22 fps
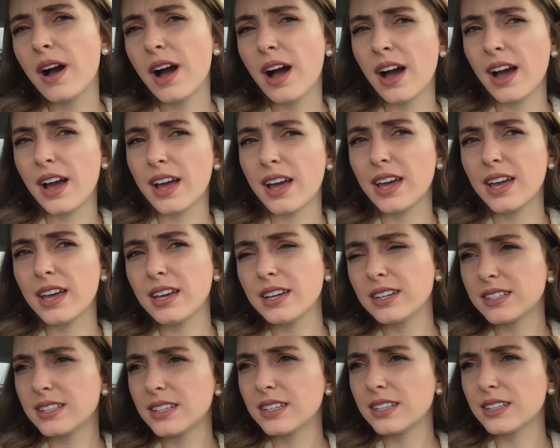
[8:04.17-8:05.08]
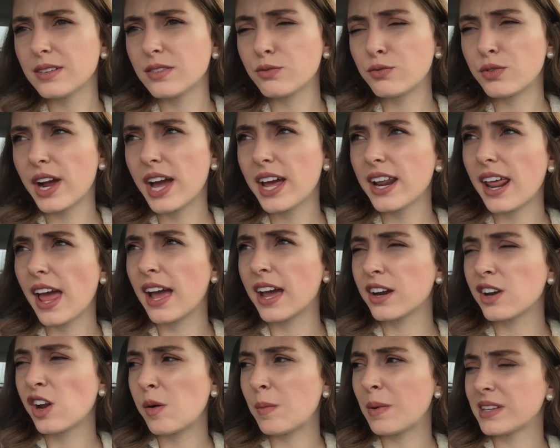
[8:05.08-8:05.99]
I read
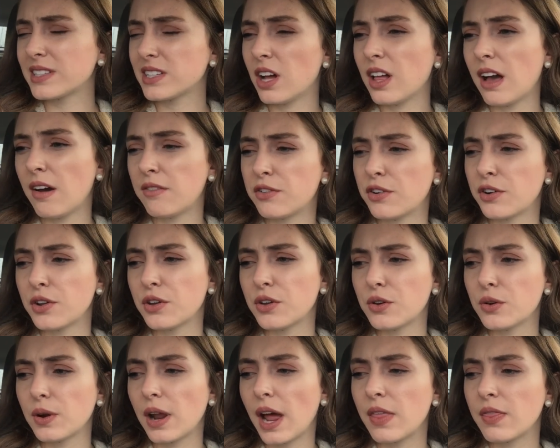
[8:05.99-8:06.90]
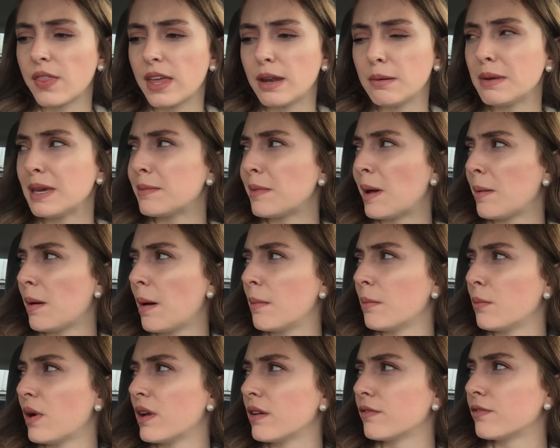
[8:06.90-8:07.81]
economics all afternoon, and then me and my
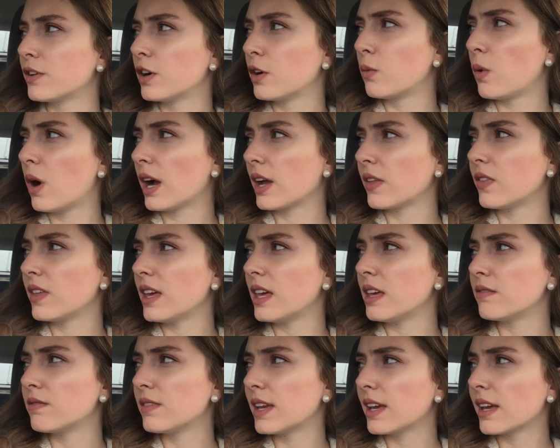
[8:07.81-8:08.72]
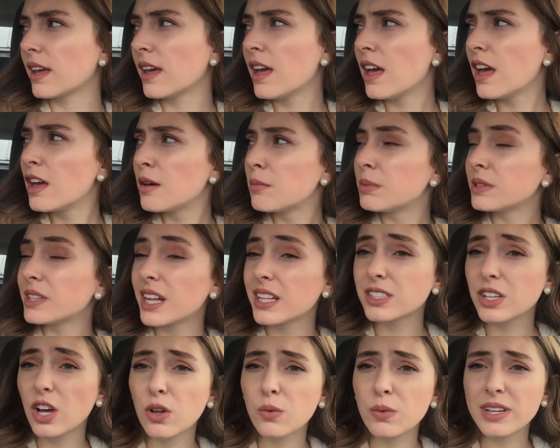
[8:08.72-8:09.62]
mom went for a walk in the evening. But
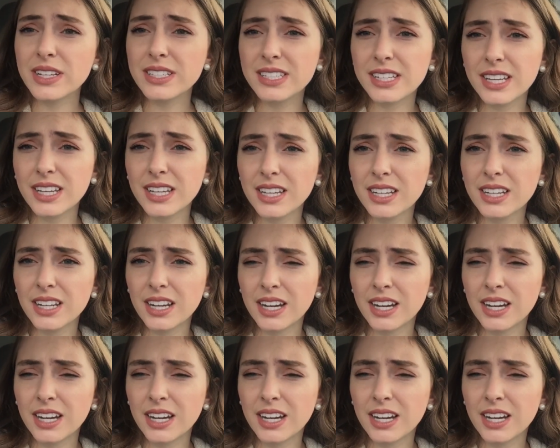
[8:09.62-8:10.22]
that's all we did.